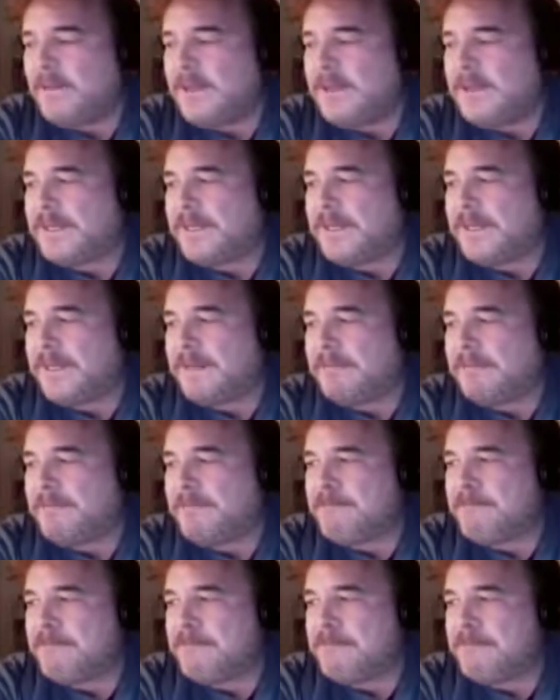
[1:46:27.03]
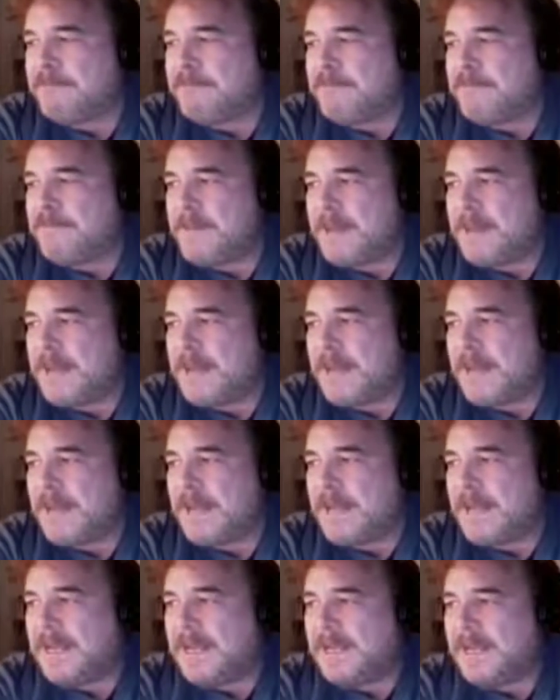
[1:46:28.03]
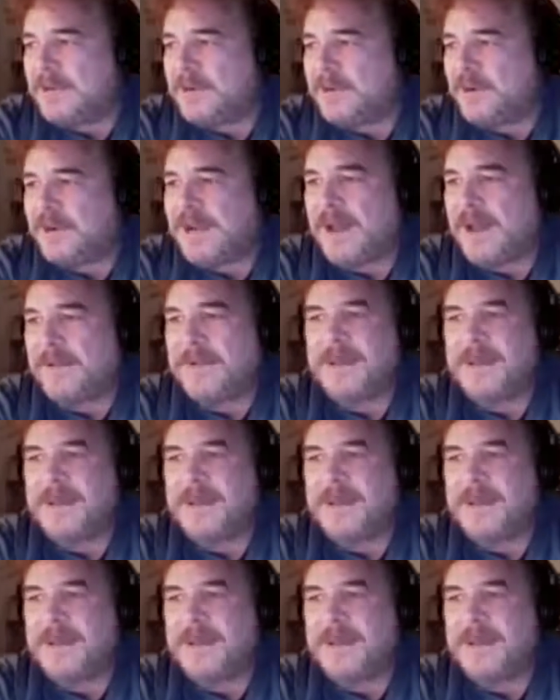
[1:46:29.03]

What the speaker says: But it turned out